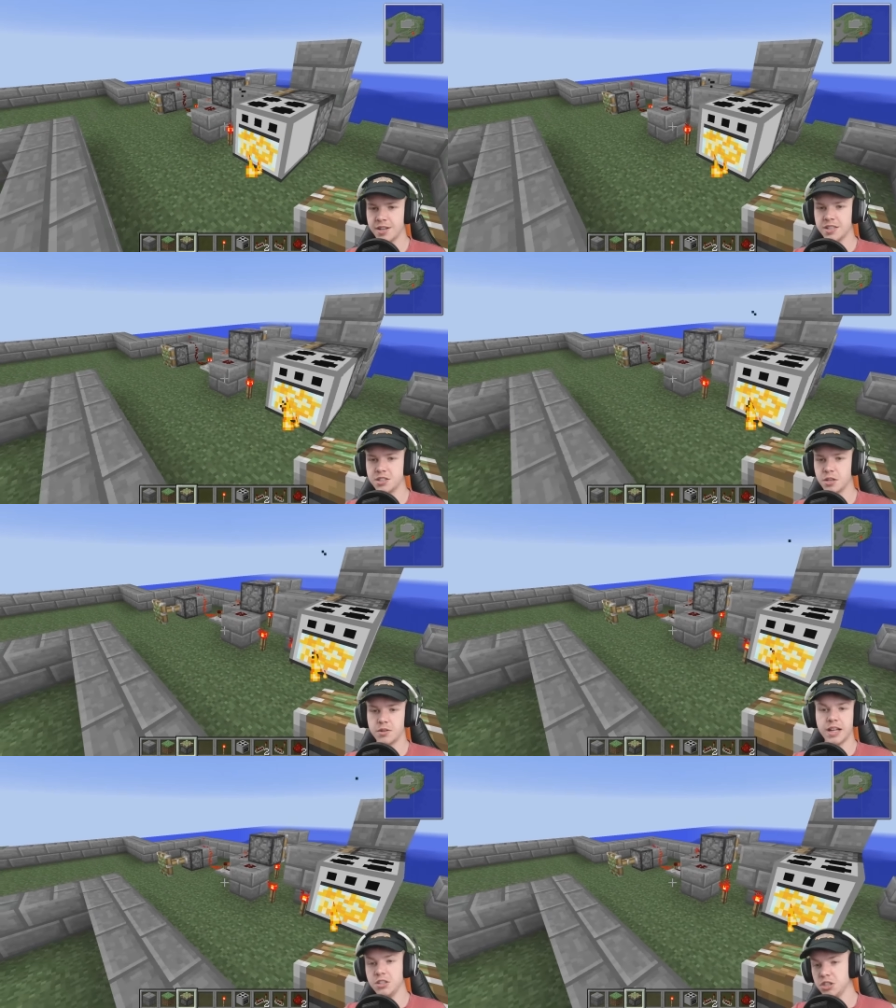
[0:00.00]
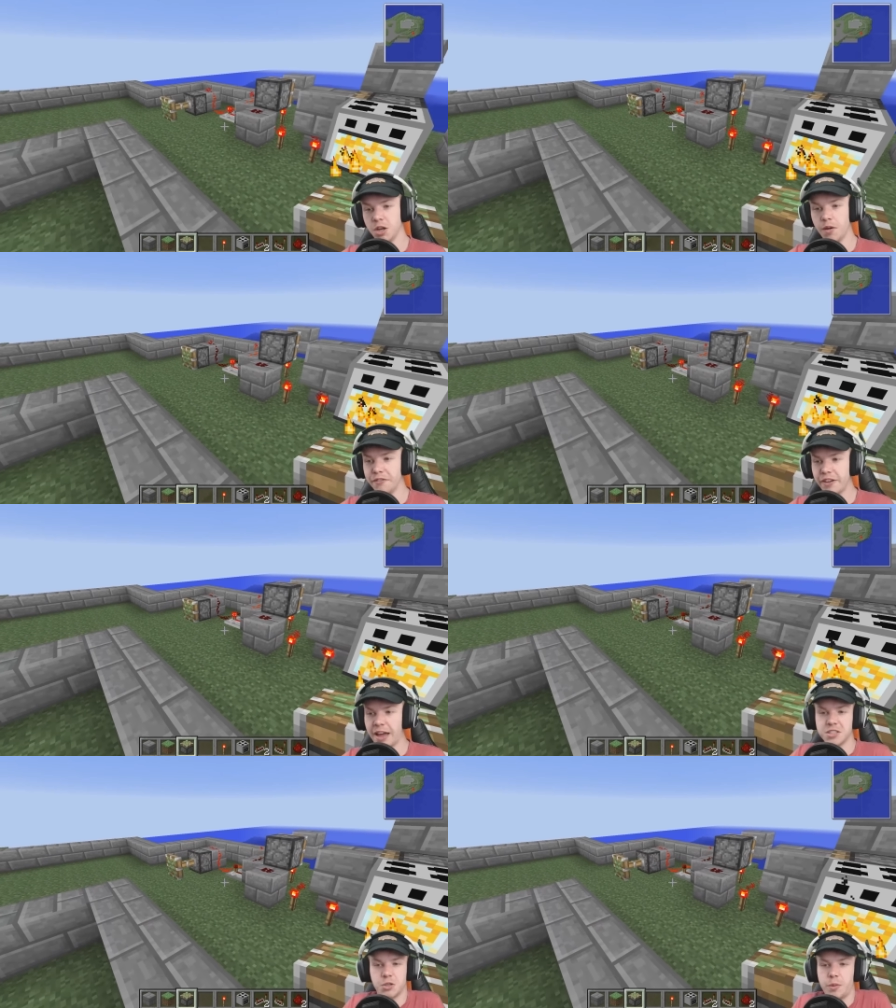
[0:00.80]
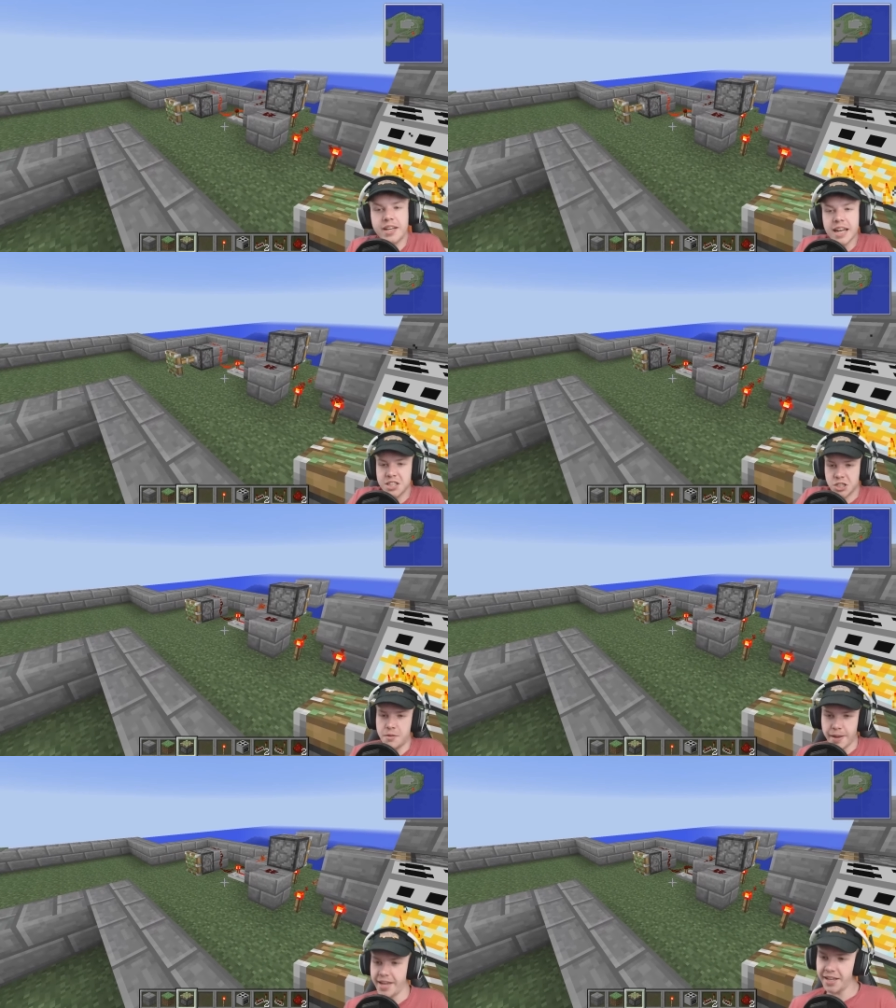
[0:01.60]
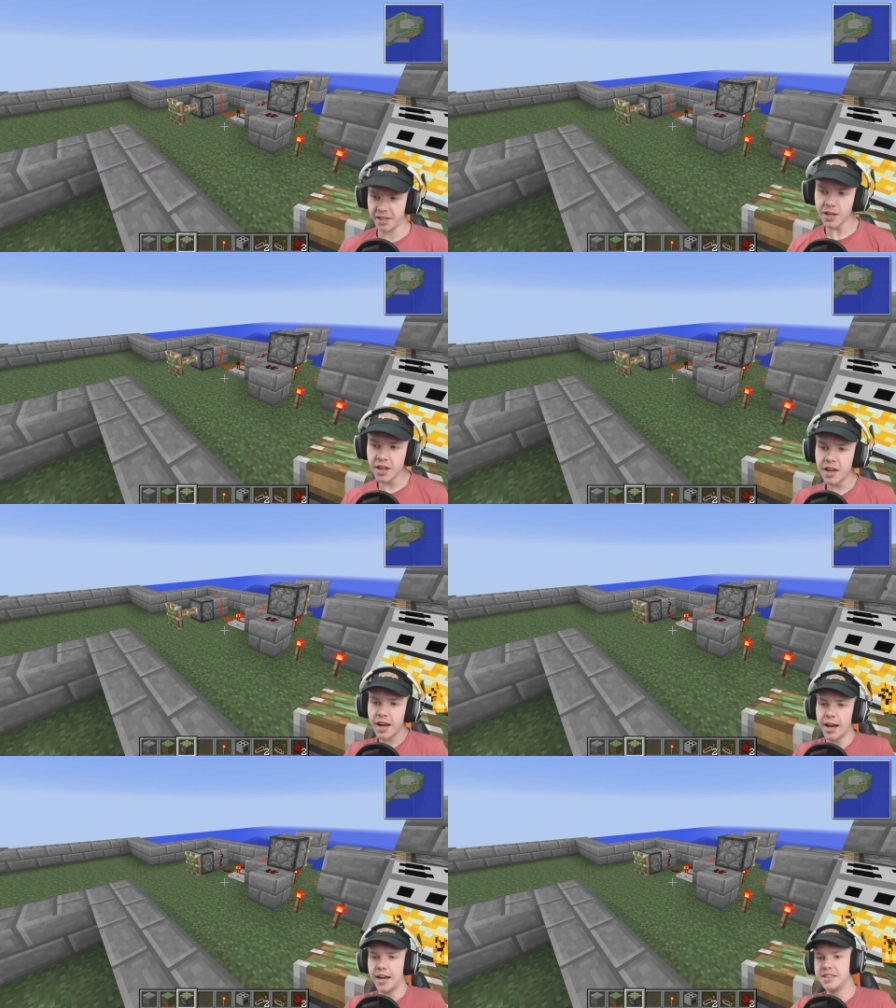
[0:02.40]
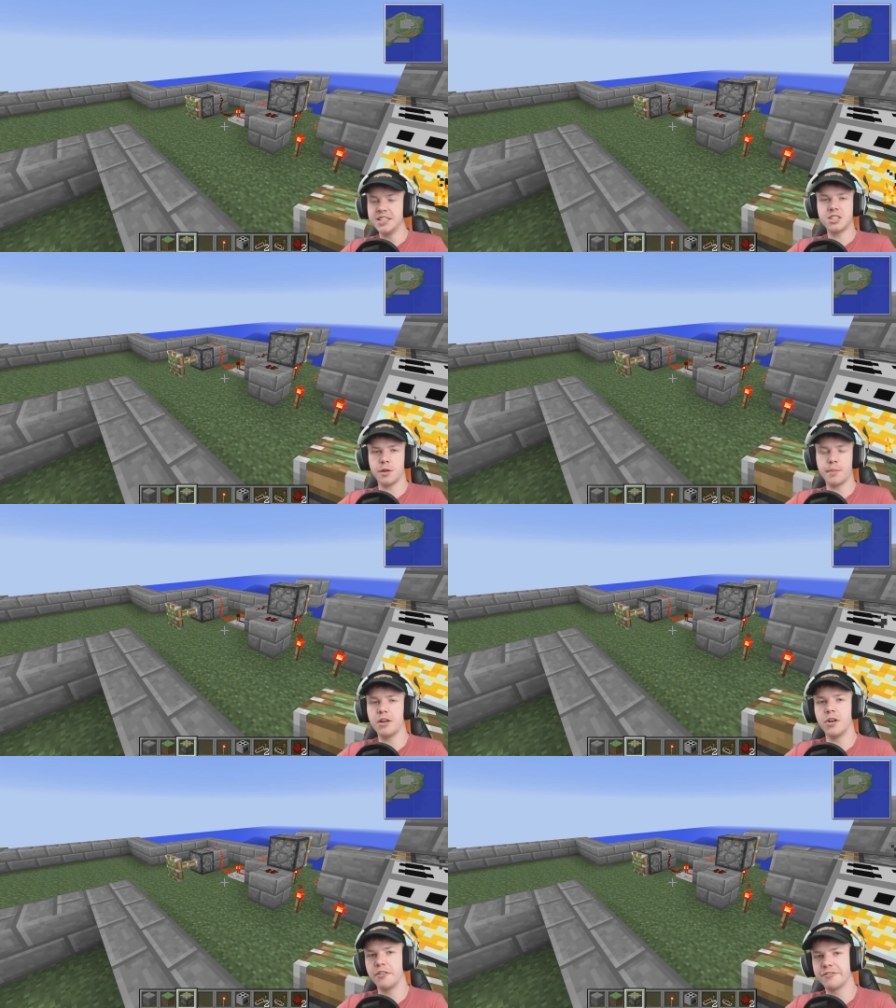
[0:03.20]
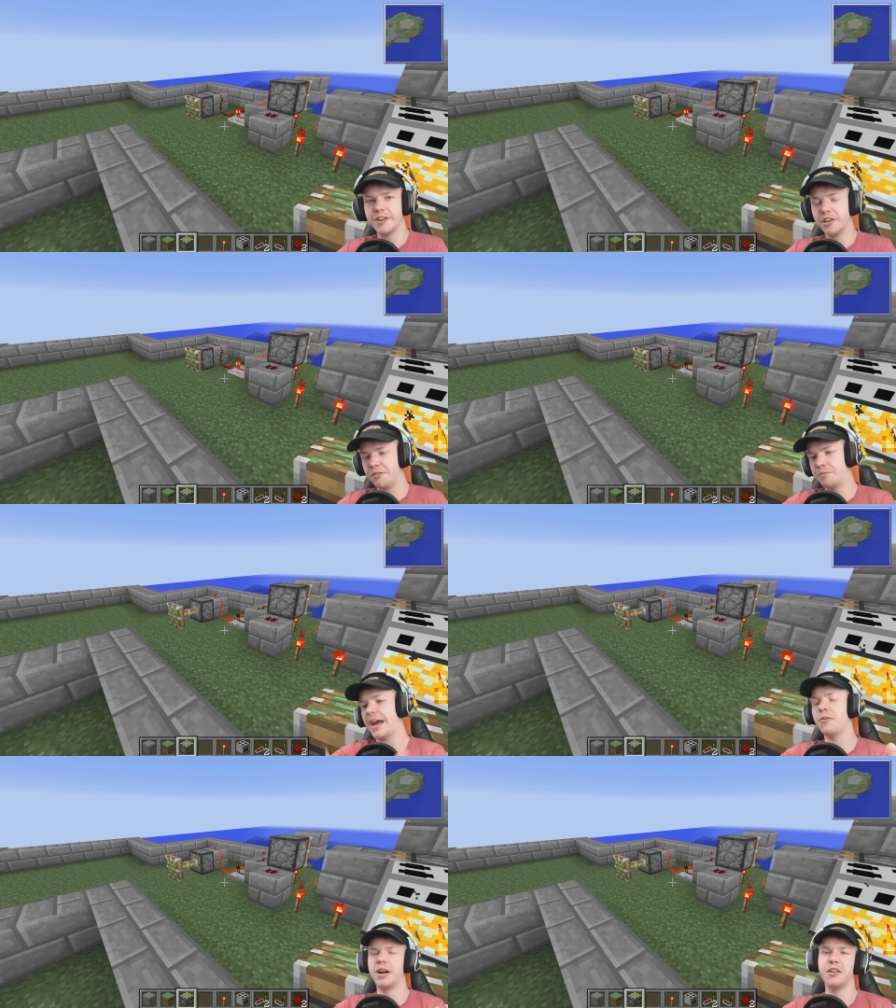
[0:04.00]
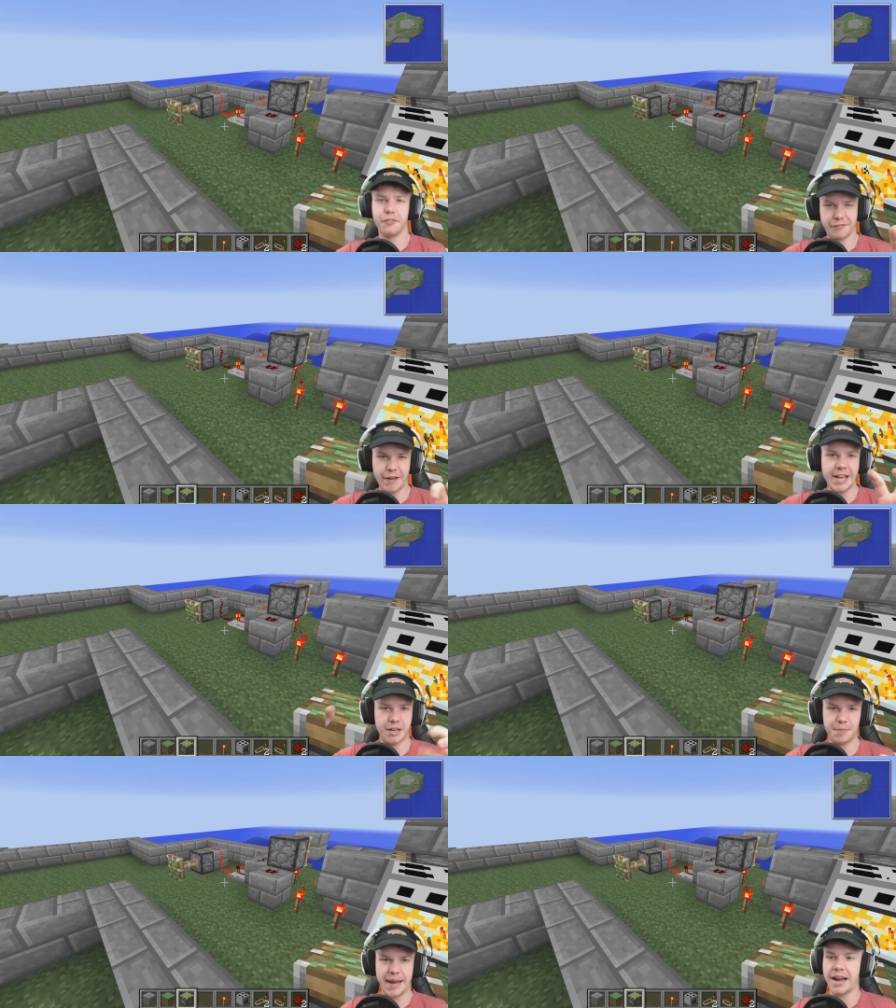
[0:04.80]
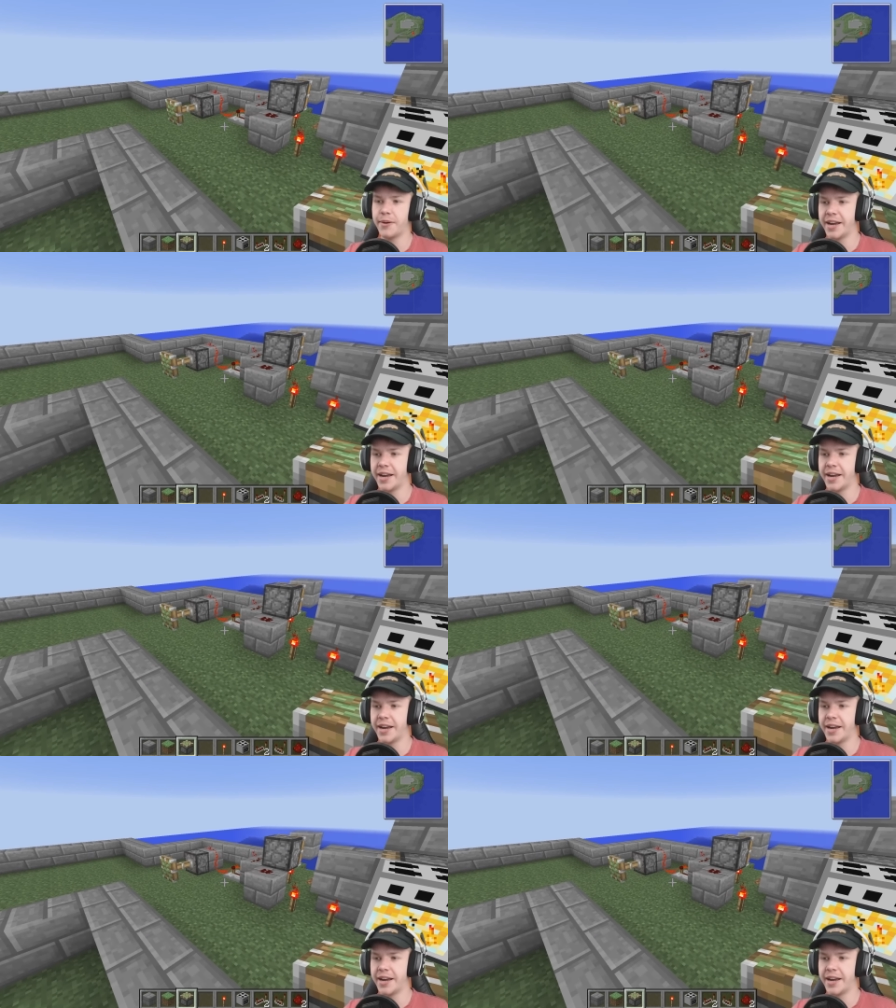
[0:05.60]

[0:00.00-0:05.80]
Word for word: So that'll just go on forever. So we can actually make uh, a decent amount of, of, of pa well, of fake power